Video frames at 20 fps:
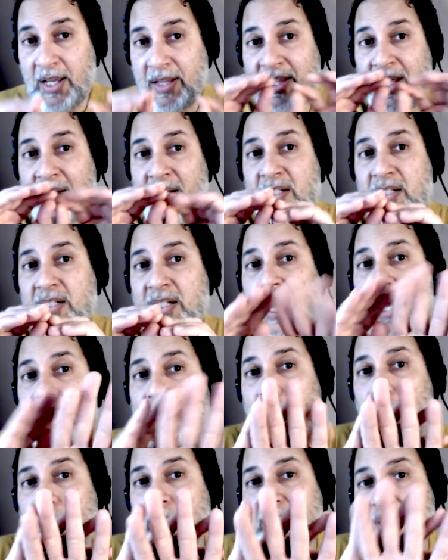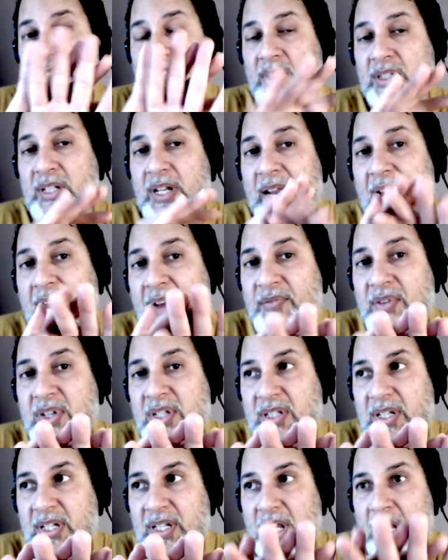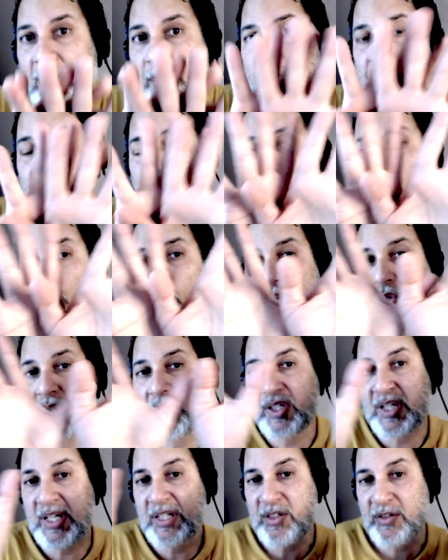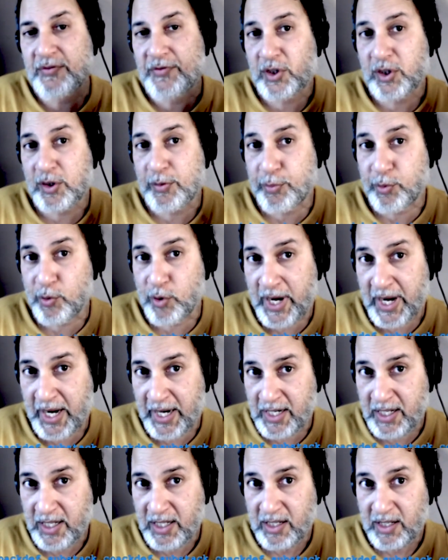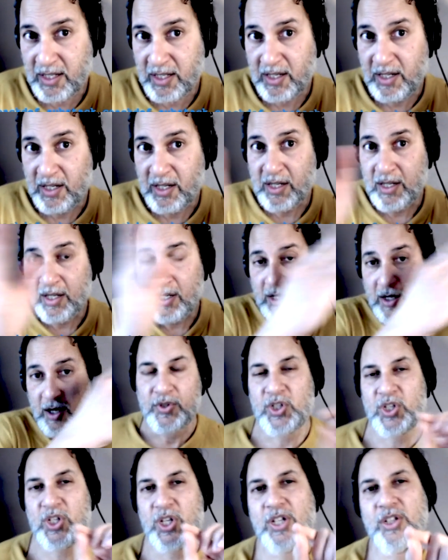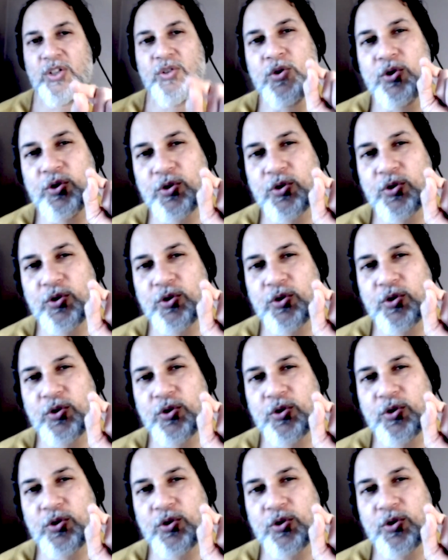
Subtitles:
that does not have this like imposed sense of spread? Can you